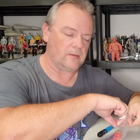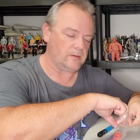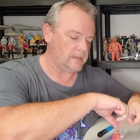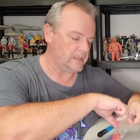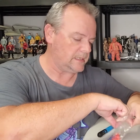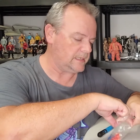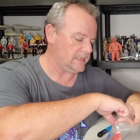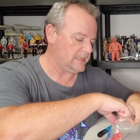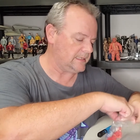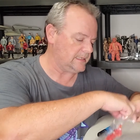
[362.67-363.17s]
a
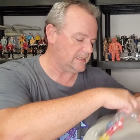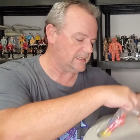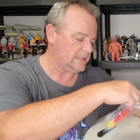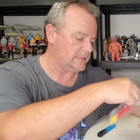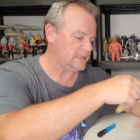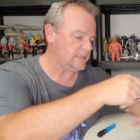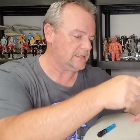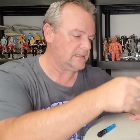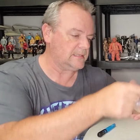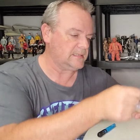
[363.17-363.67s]

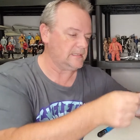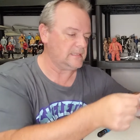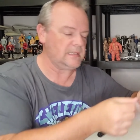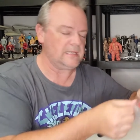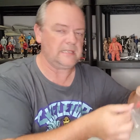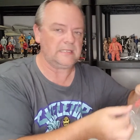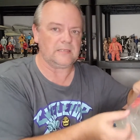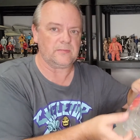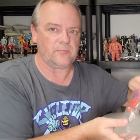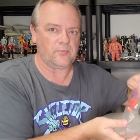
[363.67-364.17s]

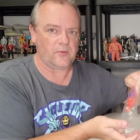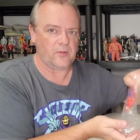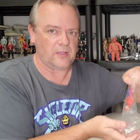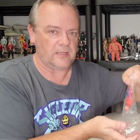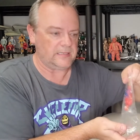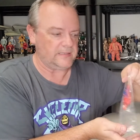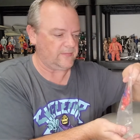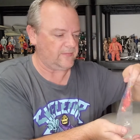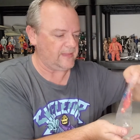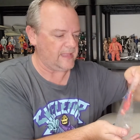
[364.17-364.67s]
decent
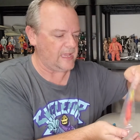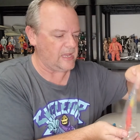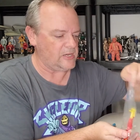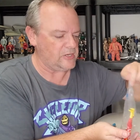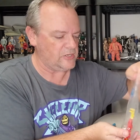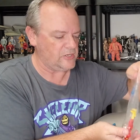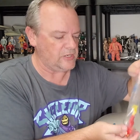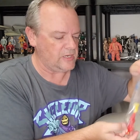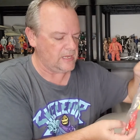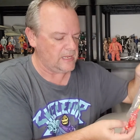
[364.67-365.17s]
price
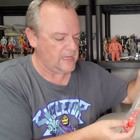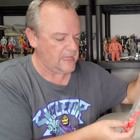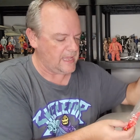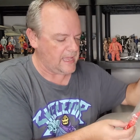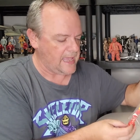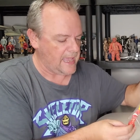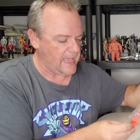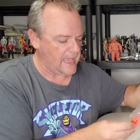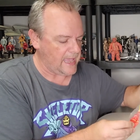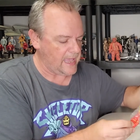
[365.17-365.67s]
Flash,
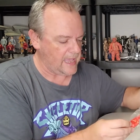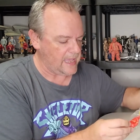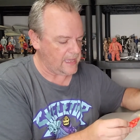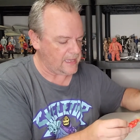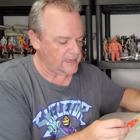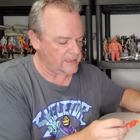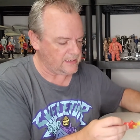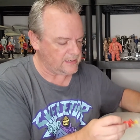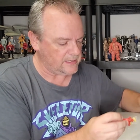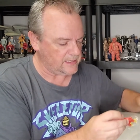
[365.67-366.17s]

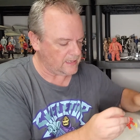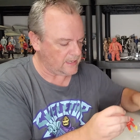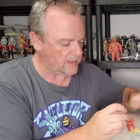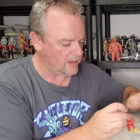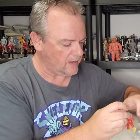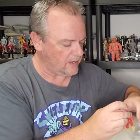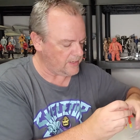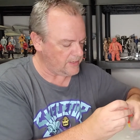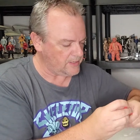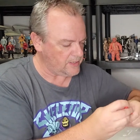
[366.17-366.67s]
and
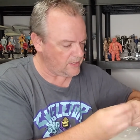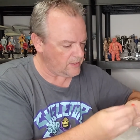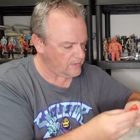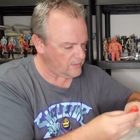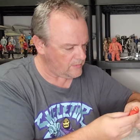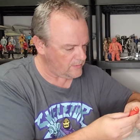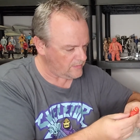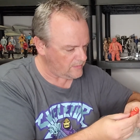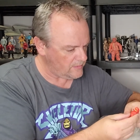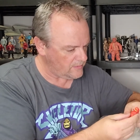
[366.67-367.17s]

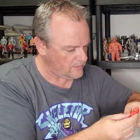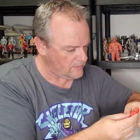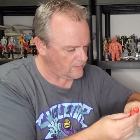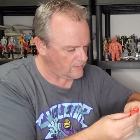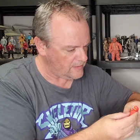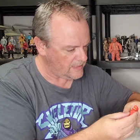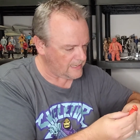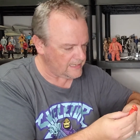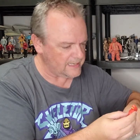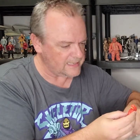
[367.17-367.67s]

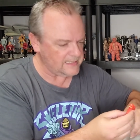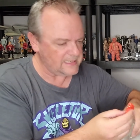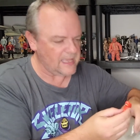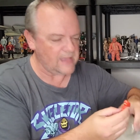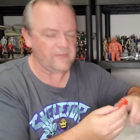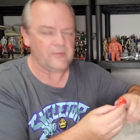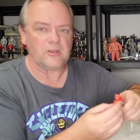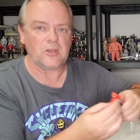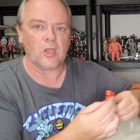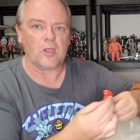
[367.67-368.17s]
he doesn't
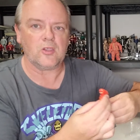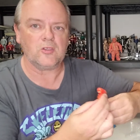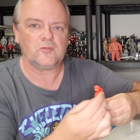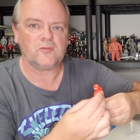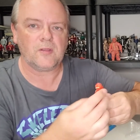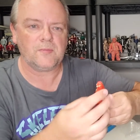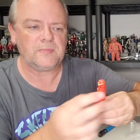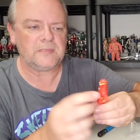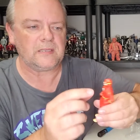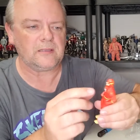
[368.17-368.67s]
have a nose
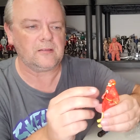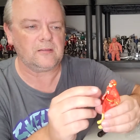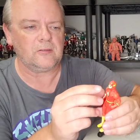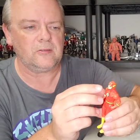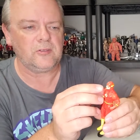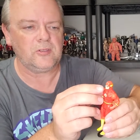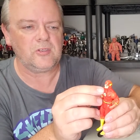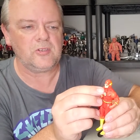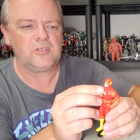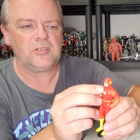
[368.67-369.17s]
rub, so
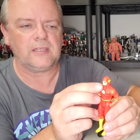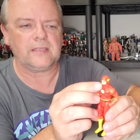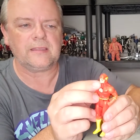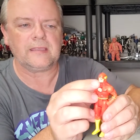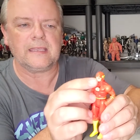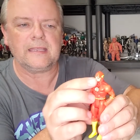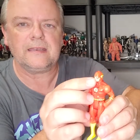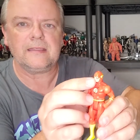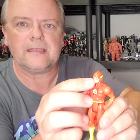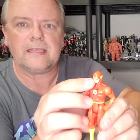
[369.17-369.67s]
usually at
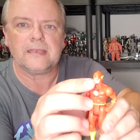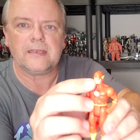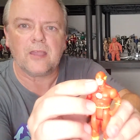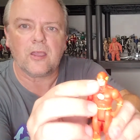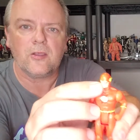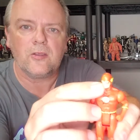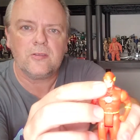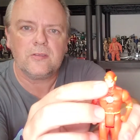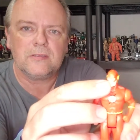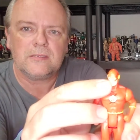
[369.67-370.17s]
the end of their
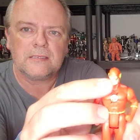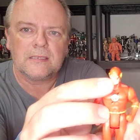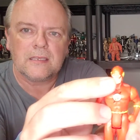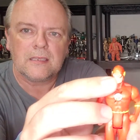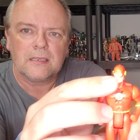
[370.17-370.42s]
nose